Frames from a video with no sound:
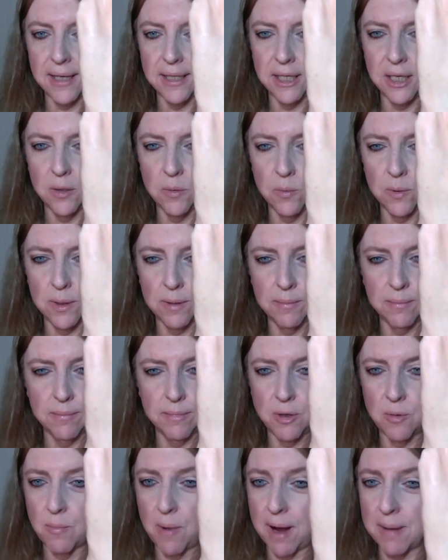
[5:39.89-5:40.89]
you
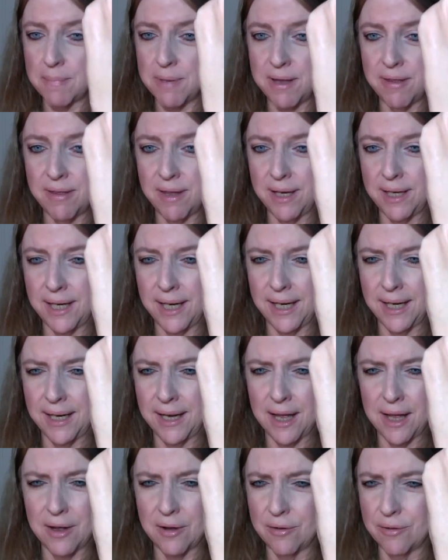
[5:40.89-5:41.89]
might be thinking,
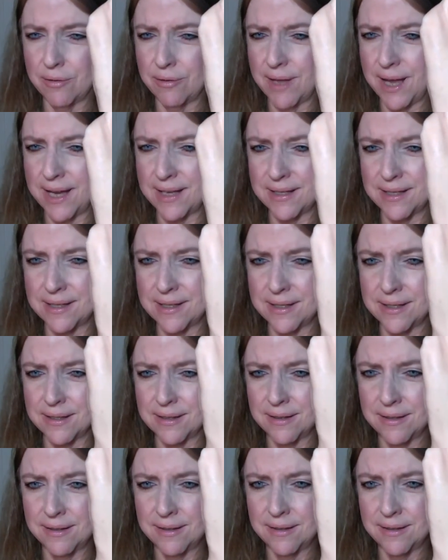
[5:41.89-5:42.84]
oh, that's